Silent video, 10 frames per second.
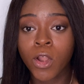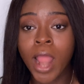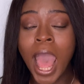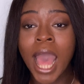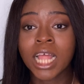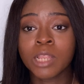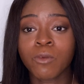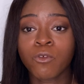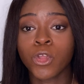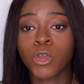and
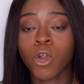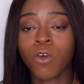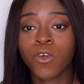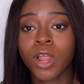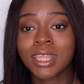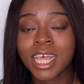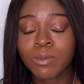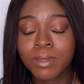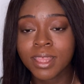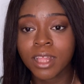before you go for
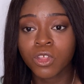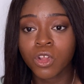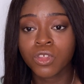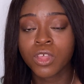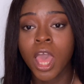assessment centers